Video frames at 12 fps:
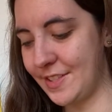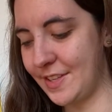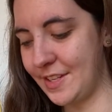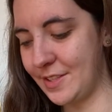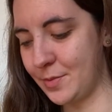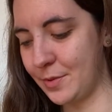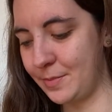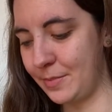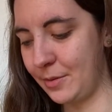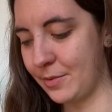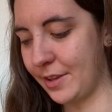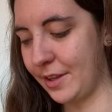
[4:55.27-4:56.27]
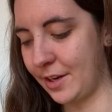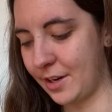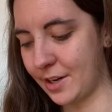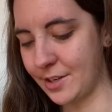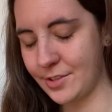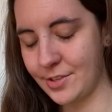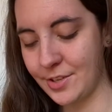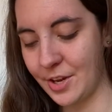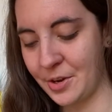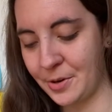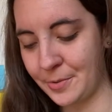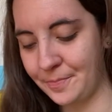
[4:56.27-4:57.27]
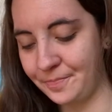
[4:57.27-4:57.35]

these would be really hard. So